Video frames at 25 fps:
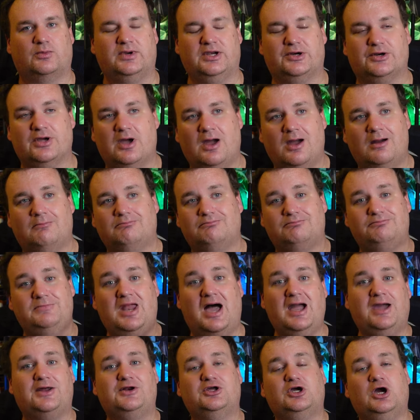weird. I'm
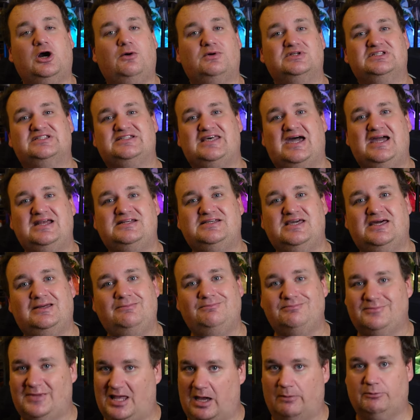not going to go inside ya.
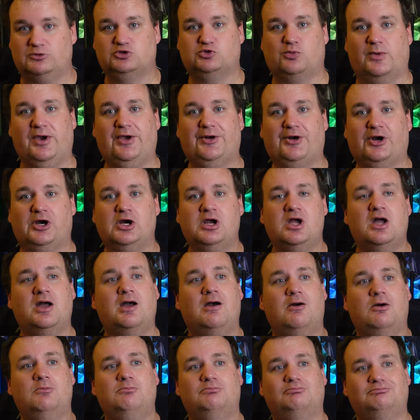That was weirder.
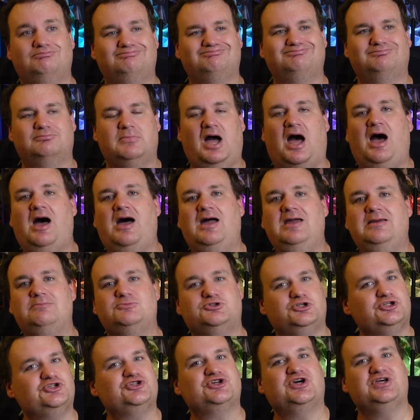I'm
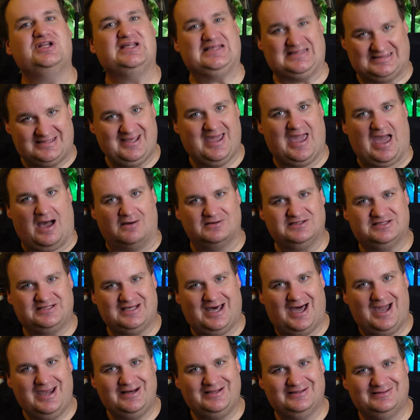just going to stay
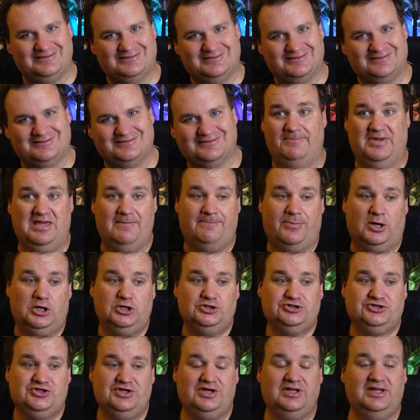outside. Me
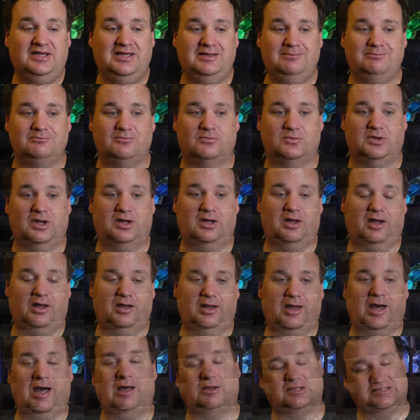personally,
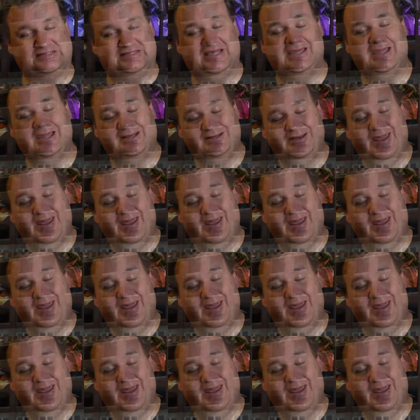I'll say it